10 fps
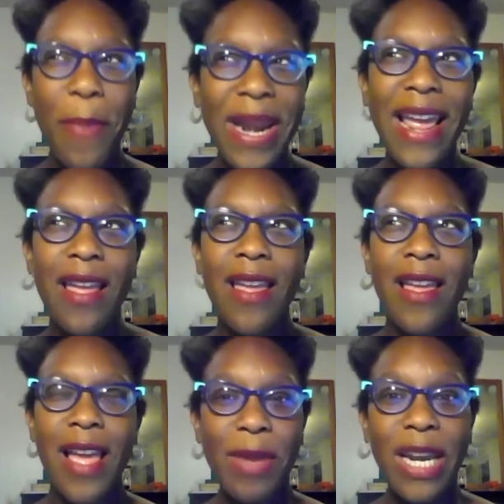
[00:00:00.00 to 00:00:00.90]
I
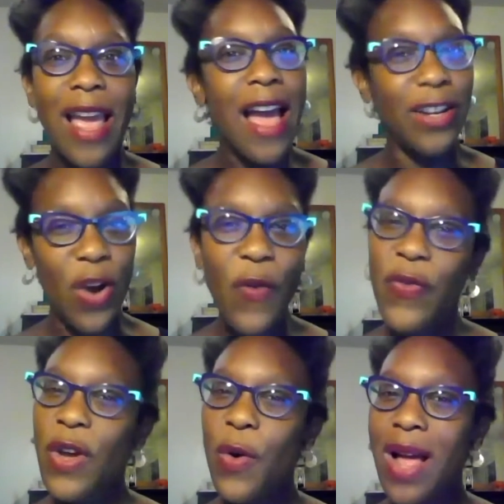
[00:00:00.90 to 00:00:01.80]
mean, I don't
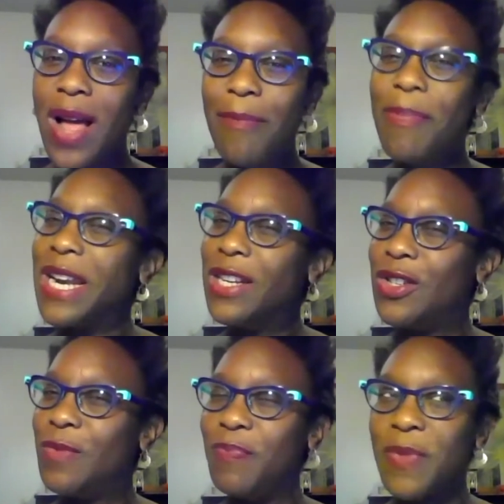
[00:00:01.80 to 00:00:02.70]
feel well, but
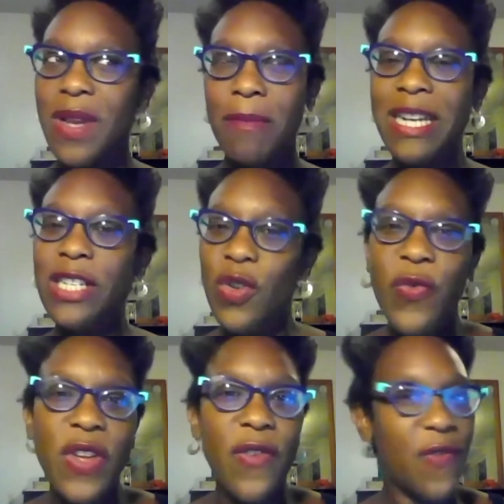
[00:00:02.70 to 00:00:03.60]
I do
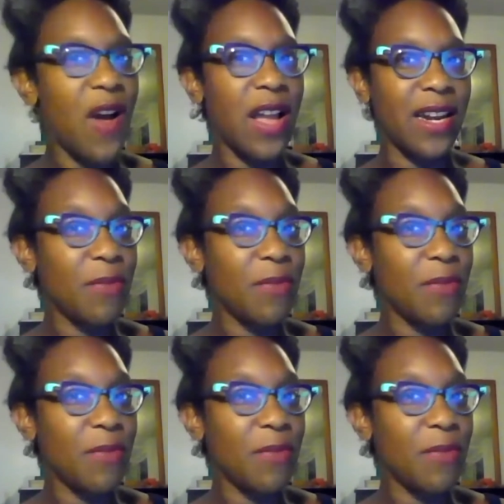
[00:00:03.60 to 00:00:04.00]
feel fine.